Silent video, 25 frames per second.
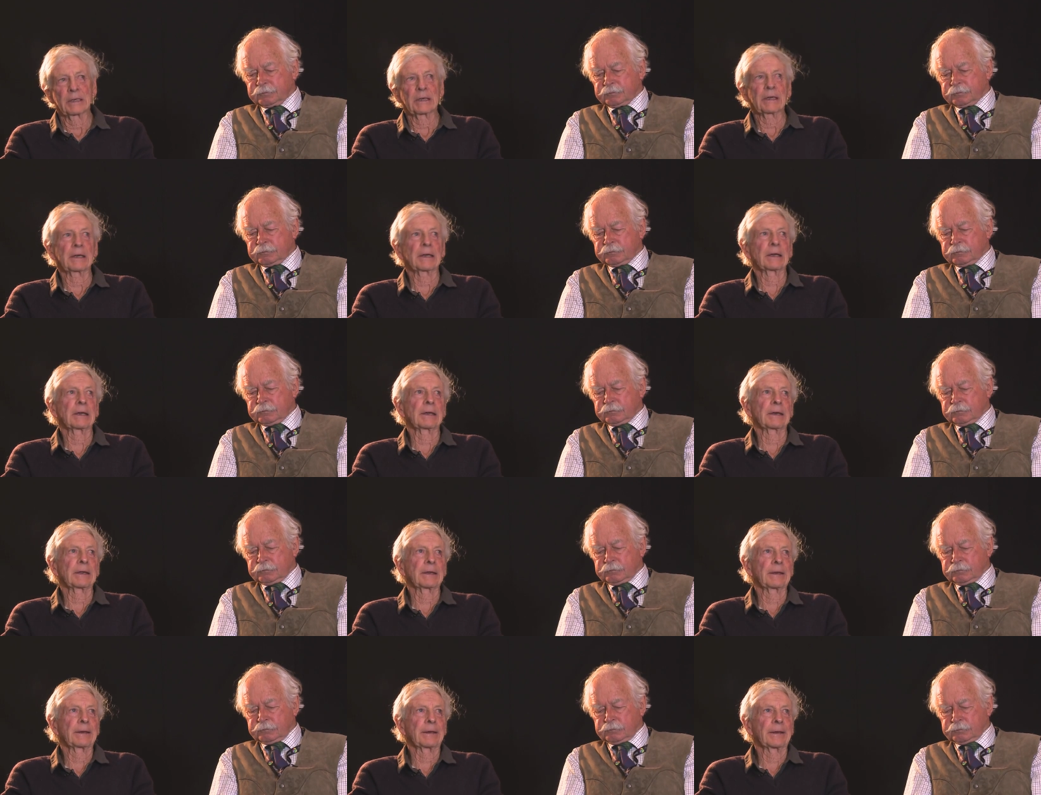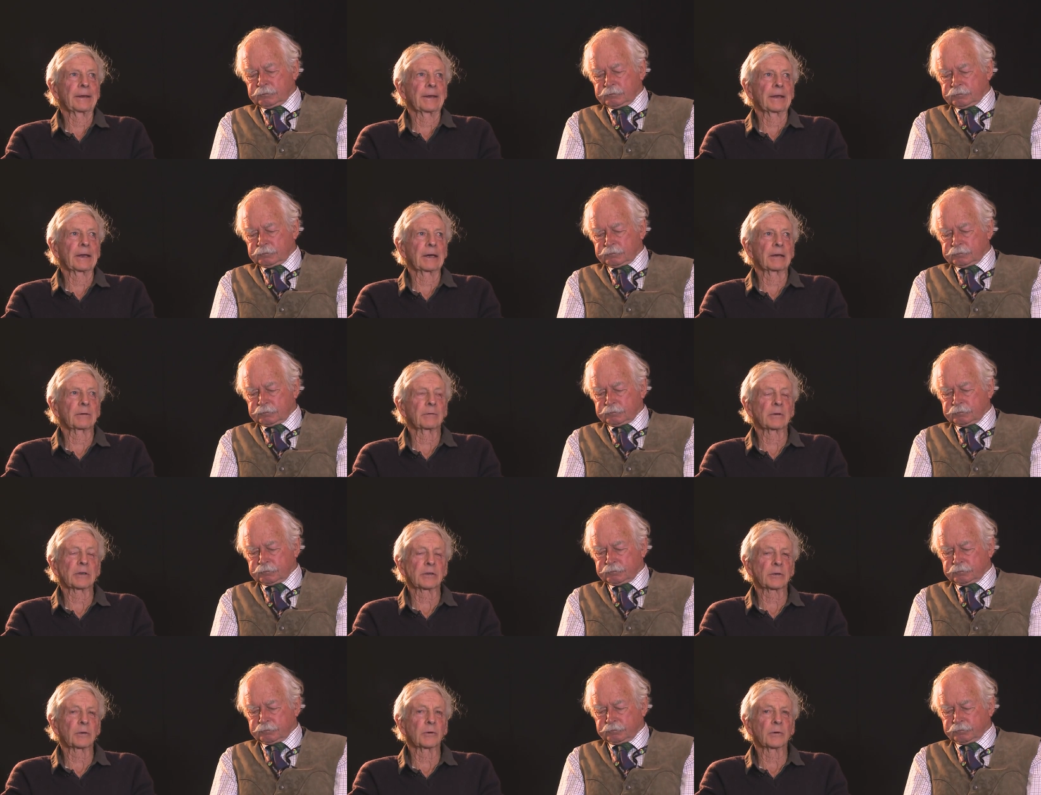Speaker 1: and they're
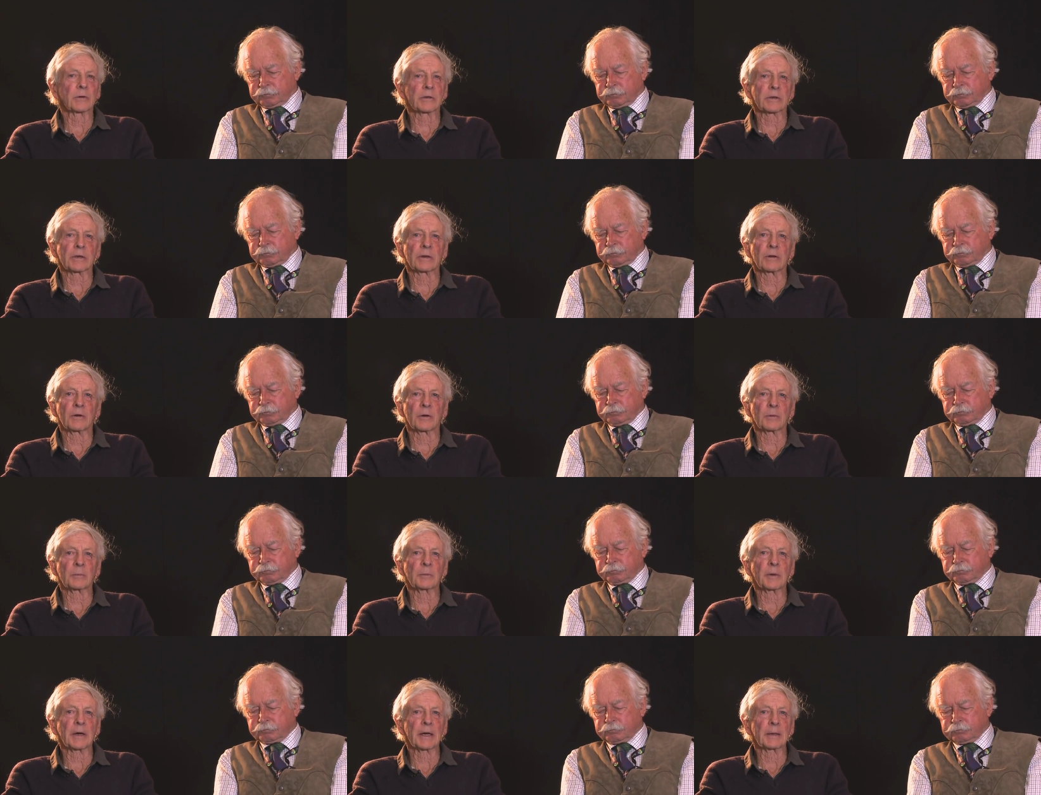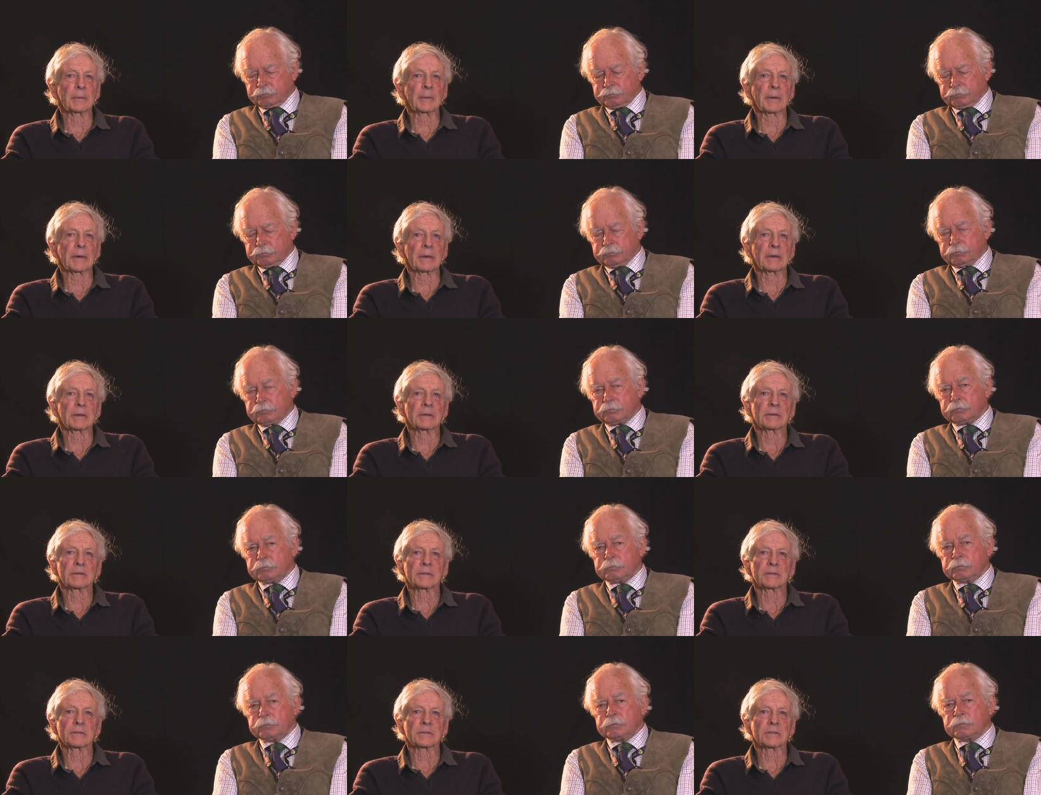recorded on paper
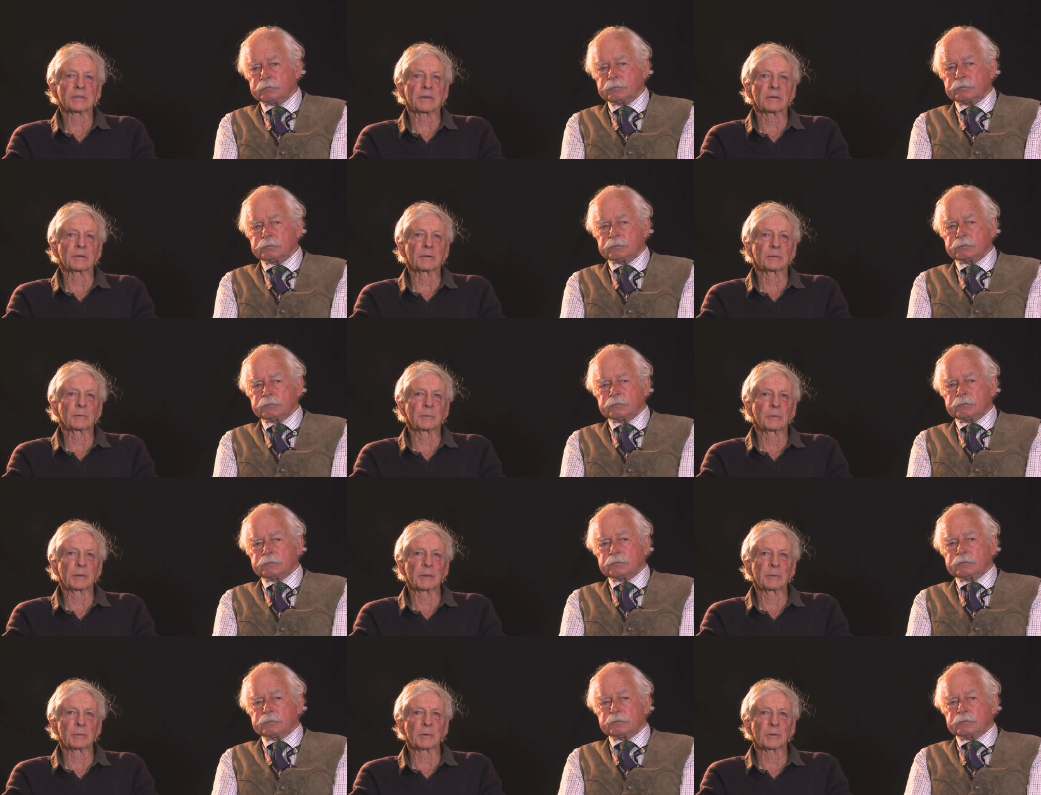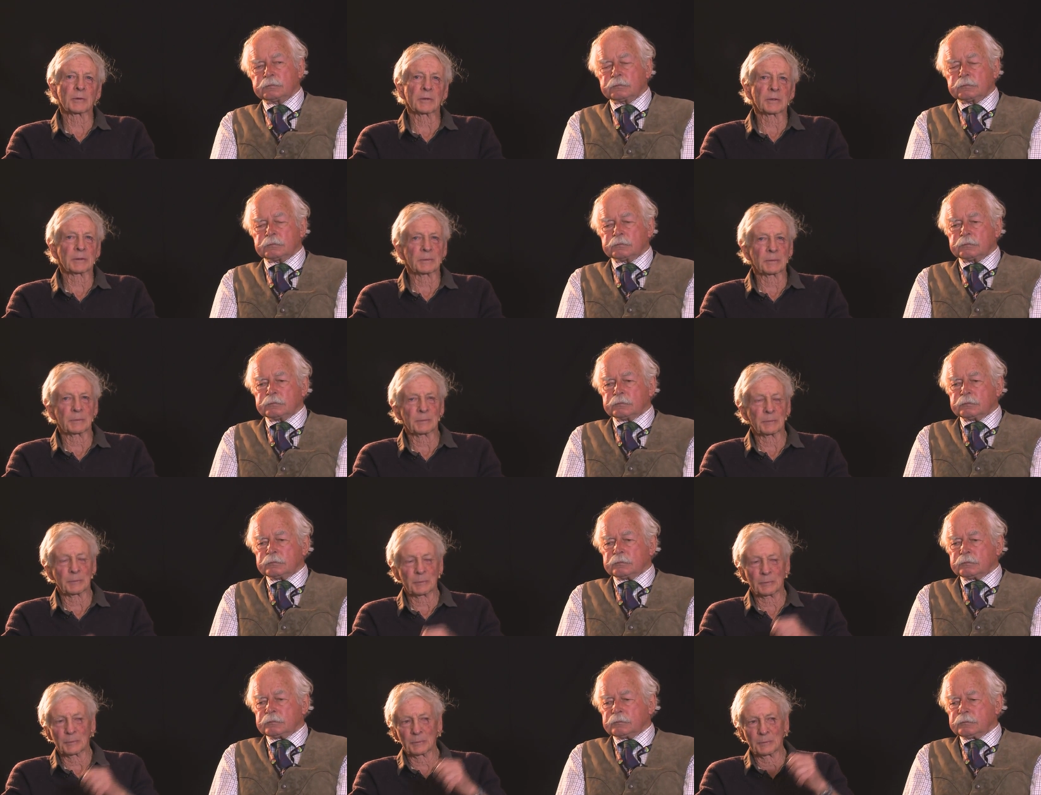so people
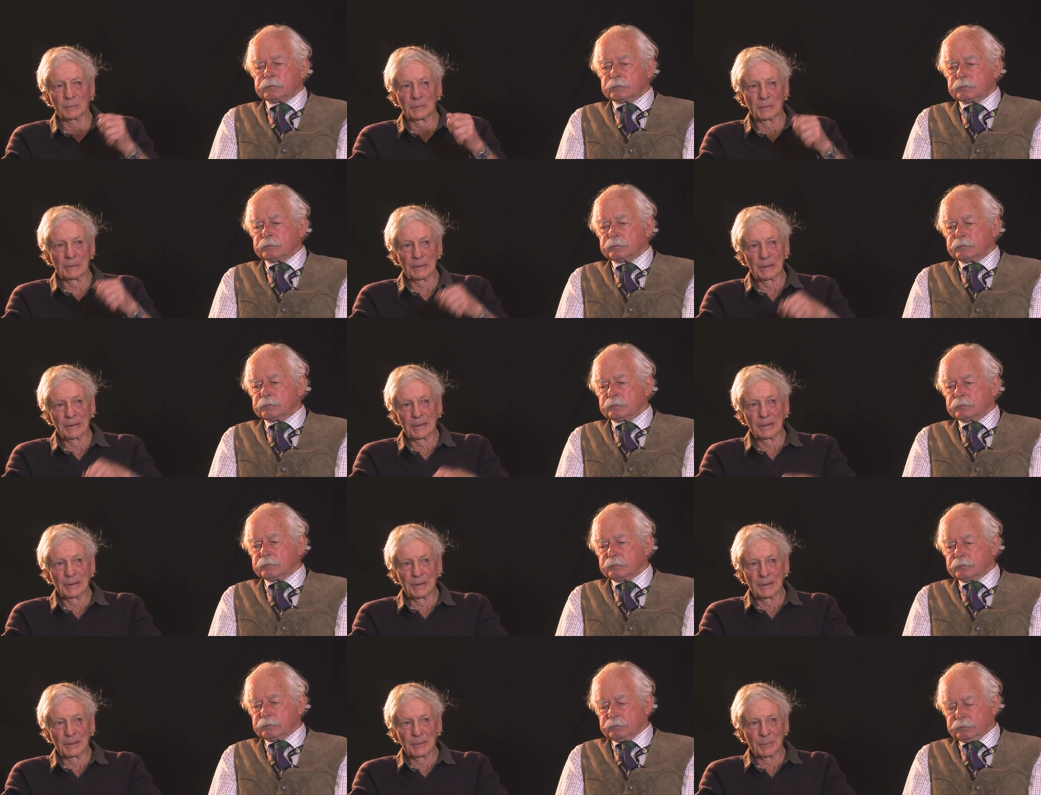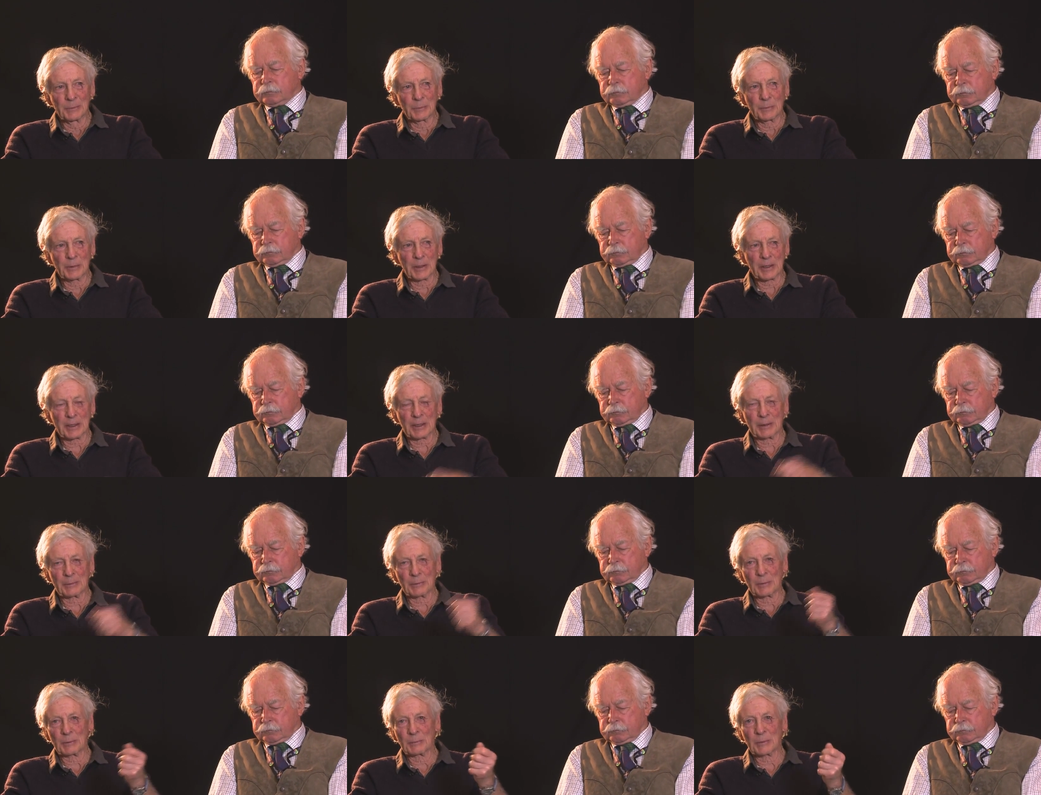can pick
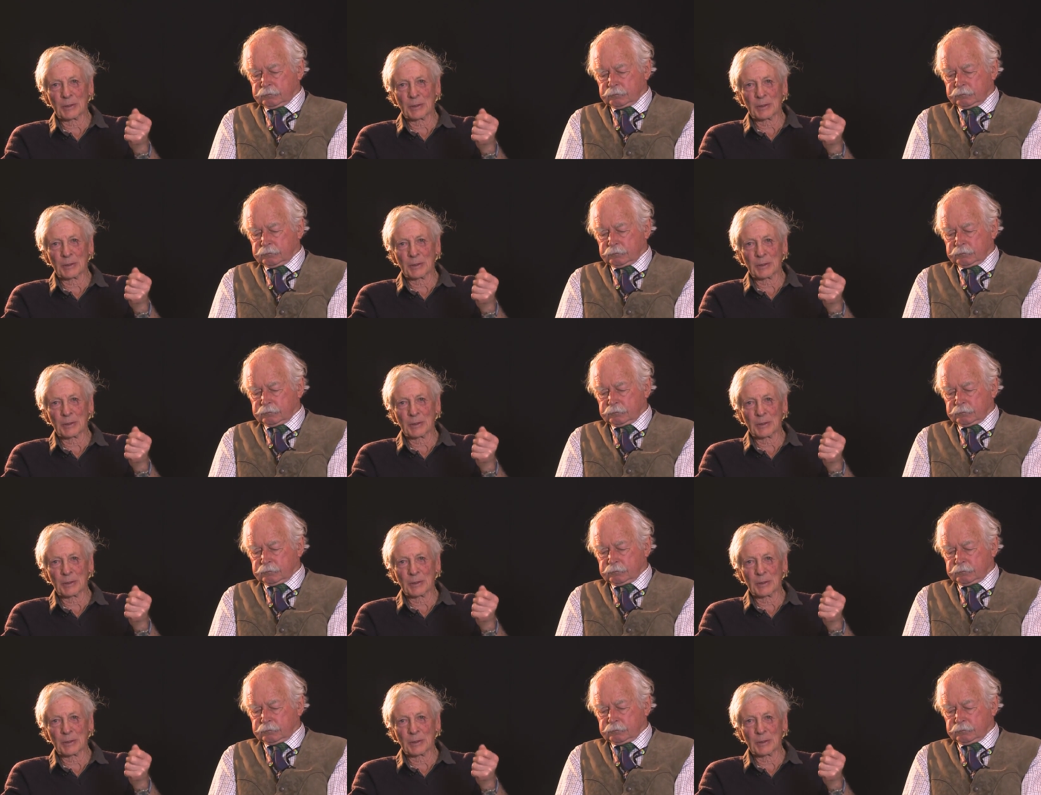up a